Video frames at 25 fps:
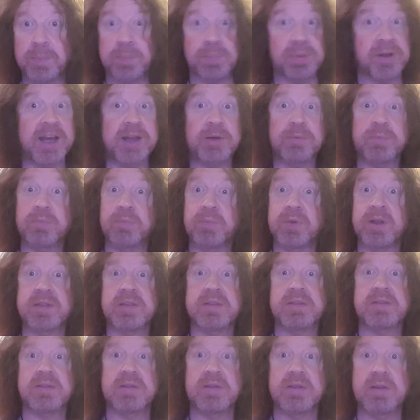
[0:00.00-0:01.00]
played with
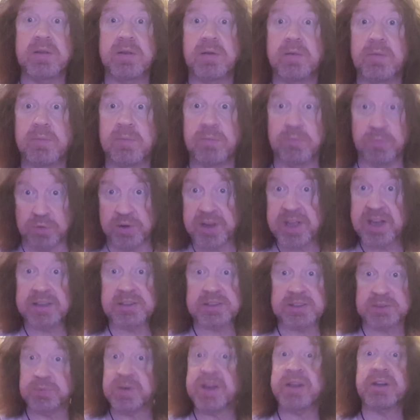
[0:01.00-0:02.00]
real
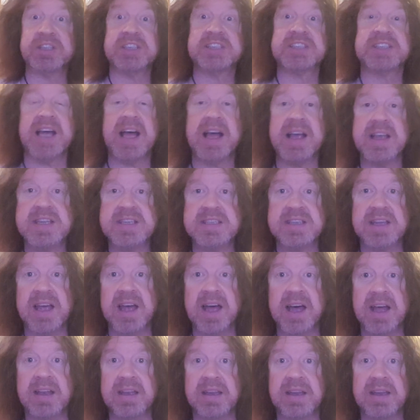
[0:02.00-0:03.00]
real sass
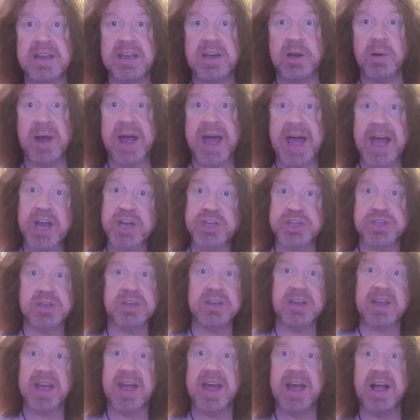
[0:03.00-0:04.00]
and you know
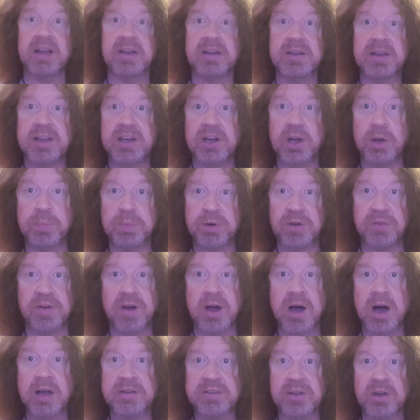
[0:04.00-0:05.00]
action girl you know
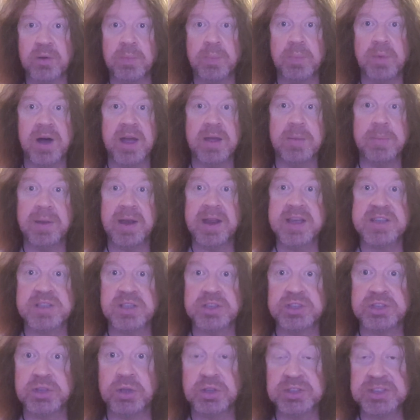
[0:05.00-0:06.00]
bravado by
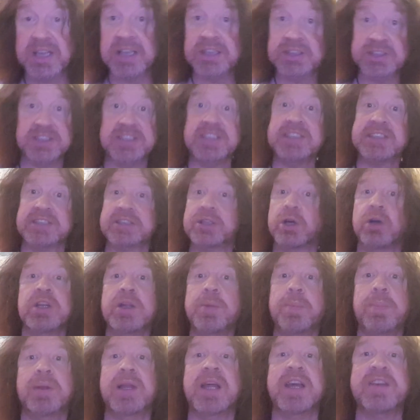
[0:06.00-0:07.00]
Melissa George and she's
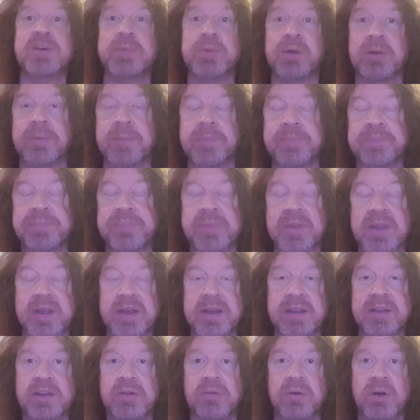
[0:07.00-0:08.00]
totally believable
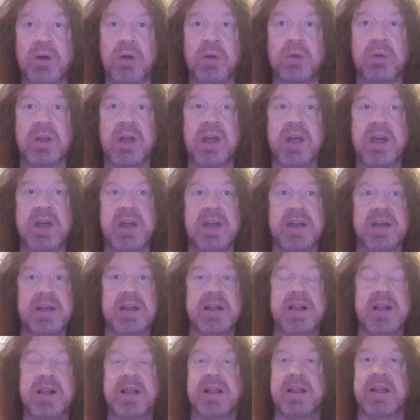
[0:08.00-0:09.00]
in the role
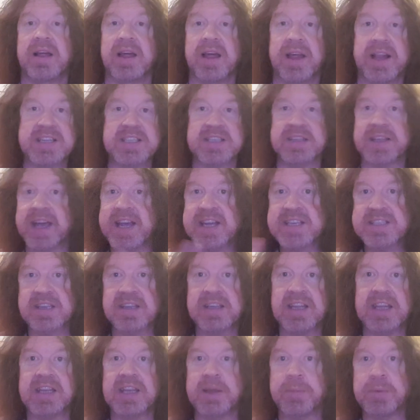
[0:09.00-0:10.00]
it's nice
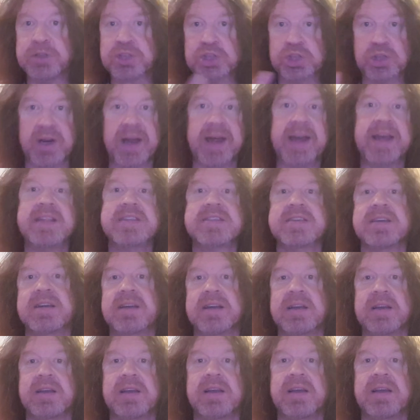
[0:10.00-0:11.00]
that they, they were trying
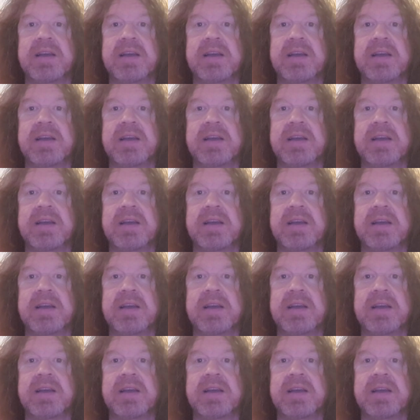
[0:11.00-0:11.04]
to